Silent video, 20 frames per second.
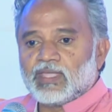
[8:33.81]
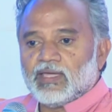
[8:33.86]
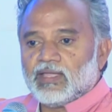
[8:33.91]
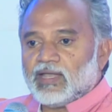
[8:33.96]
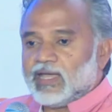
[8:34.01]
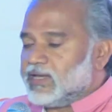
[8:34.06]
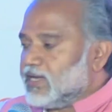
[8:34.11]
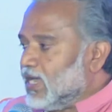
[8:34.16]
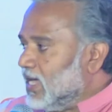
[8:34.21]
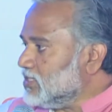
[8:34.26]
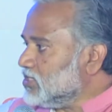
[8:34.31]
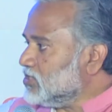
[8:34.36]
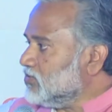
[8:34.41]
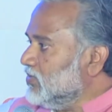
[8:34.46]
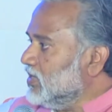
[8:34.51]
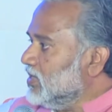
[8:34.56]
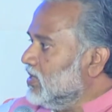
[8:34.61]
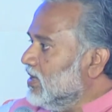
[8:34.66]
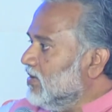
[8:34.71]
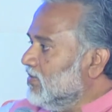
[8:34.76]
Right? Last
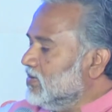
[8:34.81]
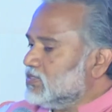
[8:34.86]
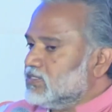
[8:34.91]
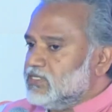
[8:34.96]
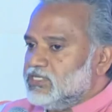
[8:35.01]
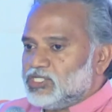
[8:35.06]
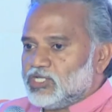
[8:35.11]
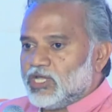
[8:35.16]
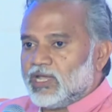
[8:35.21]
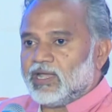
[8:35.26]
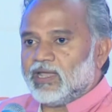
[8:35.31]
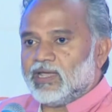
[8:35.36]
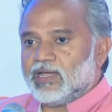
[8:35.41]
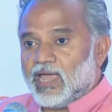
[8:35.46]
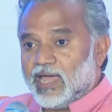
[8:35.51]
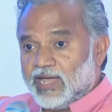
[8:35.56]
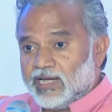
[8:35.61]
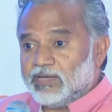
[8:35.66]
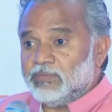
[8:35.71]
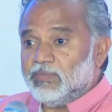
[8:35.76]
week I was in Chennai and
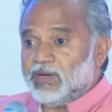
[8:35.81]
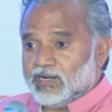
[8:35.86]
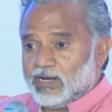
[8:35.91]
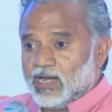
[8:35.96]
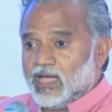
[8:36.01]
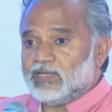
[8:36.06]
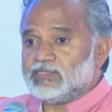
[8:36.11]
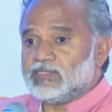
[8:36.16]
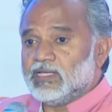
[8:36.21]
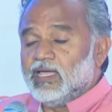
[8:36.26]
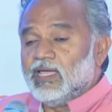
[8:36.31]
IIT Madras.